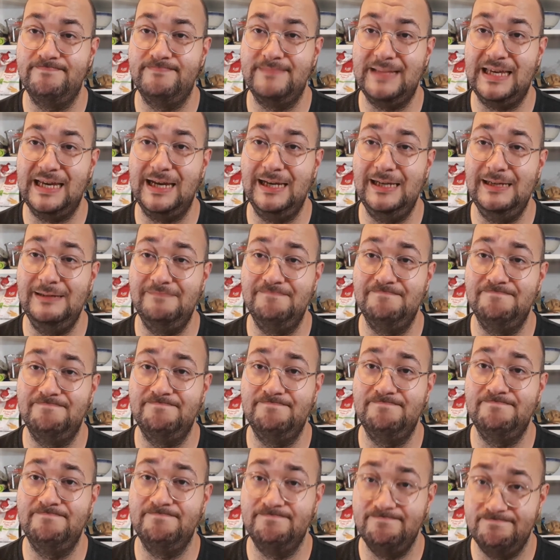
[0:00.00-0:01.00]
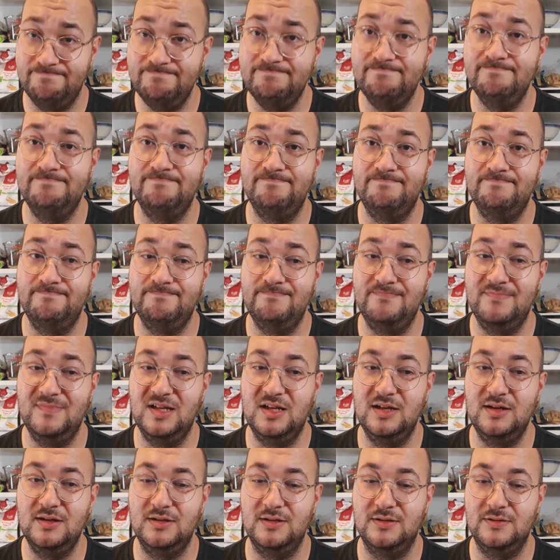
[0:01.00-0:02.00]
Okay.
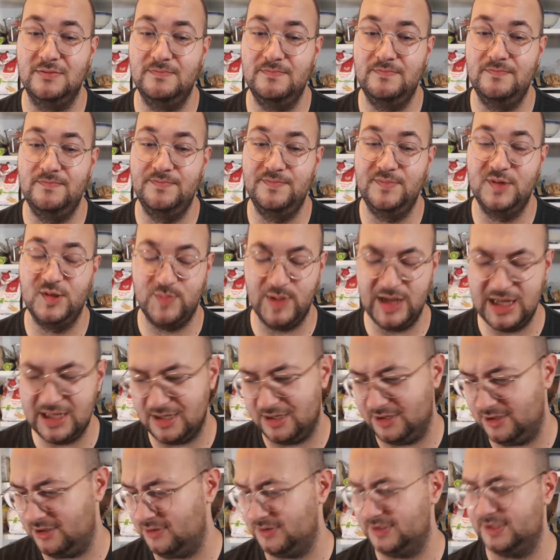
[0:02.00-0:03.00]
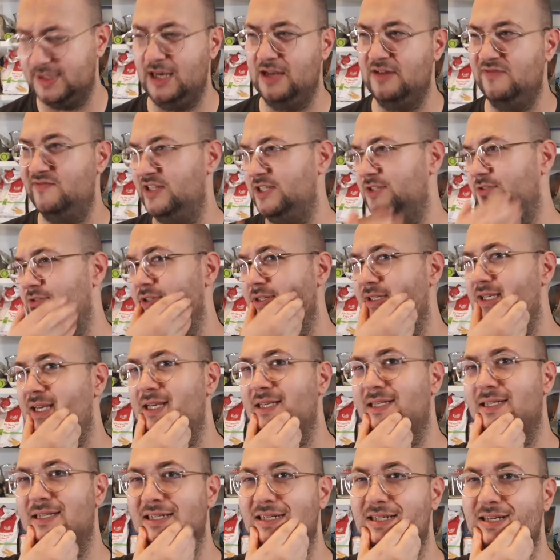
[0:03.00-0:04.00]
Good. Speaking of non-scale victories,
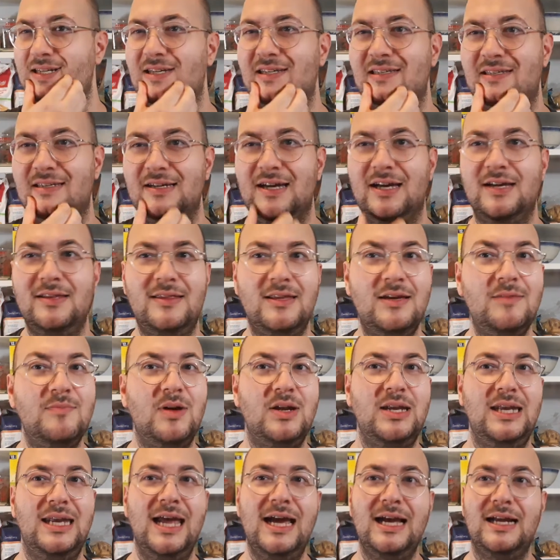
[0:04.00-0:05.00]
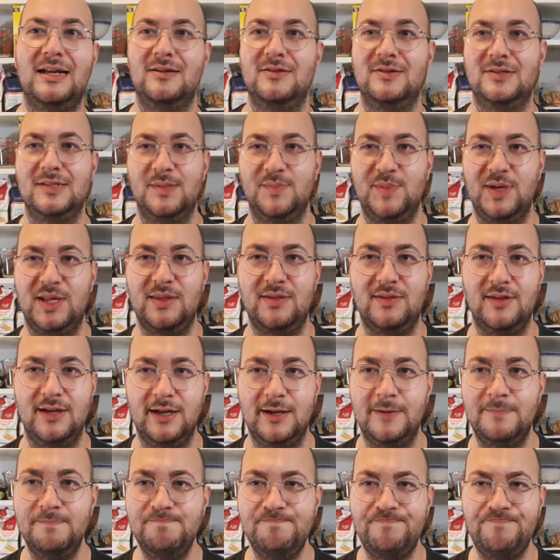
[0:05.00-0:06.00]
actually, like, I think my neck looks a bit
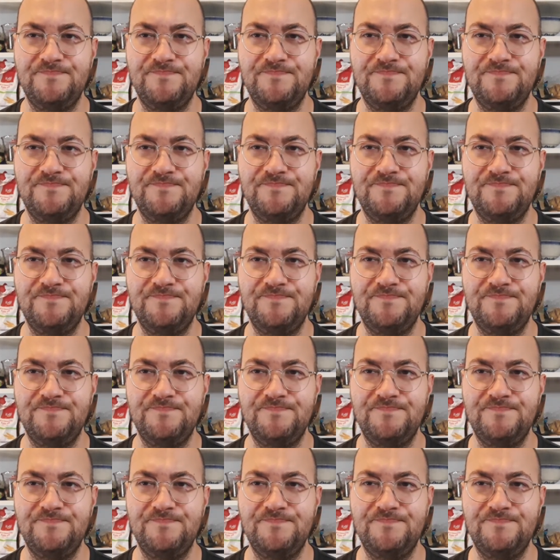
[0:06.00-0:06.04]
thinner,